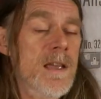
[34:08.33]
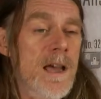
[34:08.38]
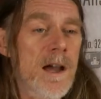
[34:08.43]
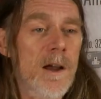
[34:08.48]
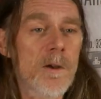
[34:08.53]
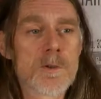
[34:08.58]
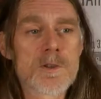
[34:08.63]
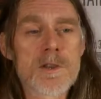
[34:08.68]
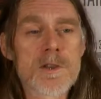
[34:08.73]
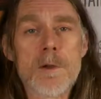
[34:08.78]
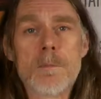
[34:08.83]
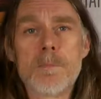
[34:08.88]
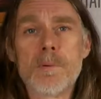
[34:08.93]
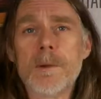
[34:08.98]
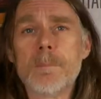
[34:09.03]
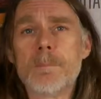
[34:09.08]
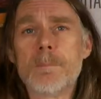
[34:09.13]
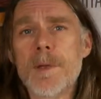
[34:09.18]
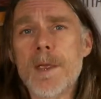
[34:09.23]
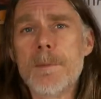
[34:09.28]
and also
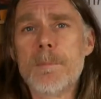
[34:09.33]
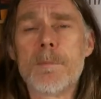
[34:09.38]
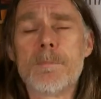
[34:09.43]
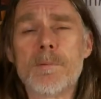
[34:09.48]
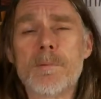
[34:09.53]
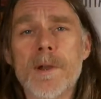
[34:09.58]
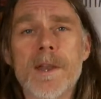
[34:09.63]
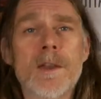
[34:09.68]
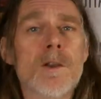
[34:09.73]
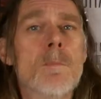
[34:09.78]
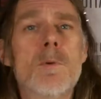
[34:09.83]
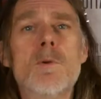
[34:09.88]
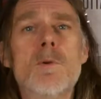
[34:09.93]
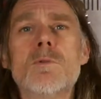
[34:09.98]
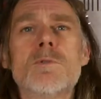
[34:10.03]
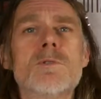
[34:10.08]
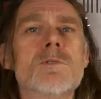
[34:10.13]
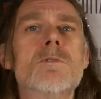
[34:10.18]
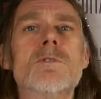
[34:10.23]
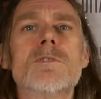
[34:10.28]
people are bringing up
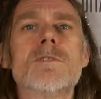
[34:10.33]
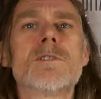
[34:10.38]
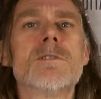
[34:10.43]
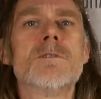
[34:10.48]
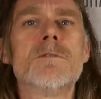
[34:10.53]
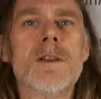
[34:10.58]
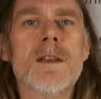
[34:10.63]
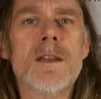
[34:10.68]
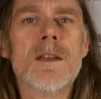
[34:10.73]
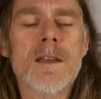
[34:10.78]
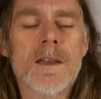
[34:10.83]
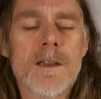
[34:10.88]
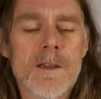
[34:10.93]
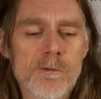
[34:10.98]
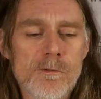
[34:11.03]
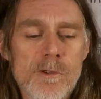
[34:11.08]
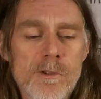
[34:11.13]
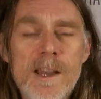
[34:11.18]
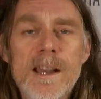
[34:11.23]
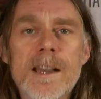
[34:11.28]
all sorts of
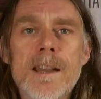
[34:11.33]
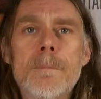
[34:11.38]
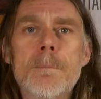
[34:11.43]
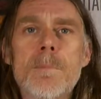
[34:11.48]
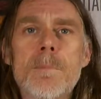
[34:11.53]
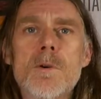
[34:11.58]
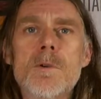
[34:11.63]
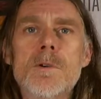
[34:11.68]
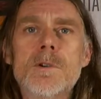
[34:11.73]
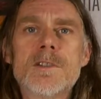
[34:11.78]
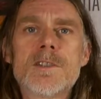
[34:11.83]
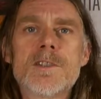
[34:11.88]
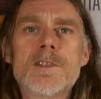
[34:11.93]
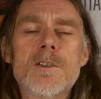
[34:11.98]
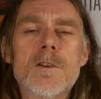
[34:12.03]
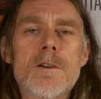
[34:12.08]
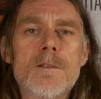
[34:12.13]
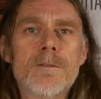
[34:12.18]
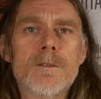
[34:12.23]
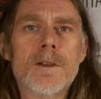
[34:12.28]
really important
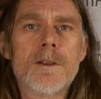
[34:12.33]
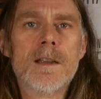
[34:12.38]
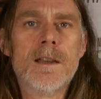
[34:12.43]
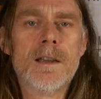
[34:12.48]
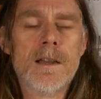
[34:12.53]
stuff.